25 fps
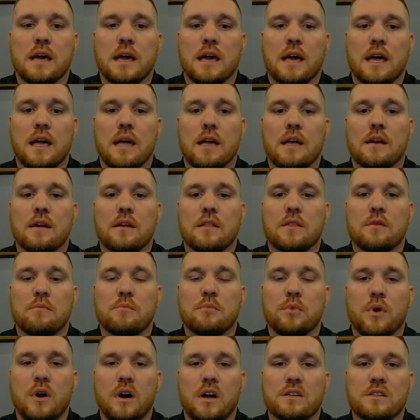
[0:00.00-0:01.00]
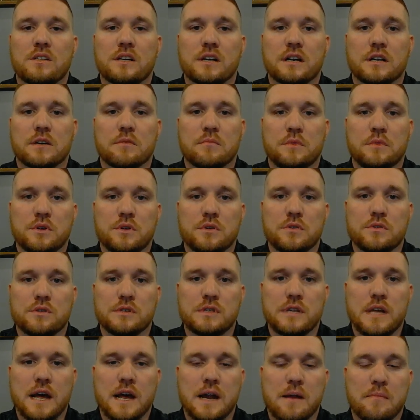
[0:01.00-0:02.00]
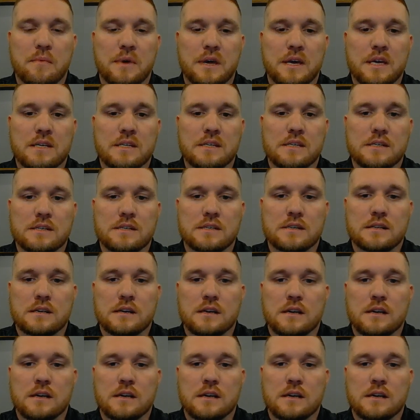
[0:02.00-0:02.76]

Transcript: and the Project Muse database.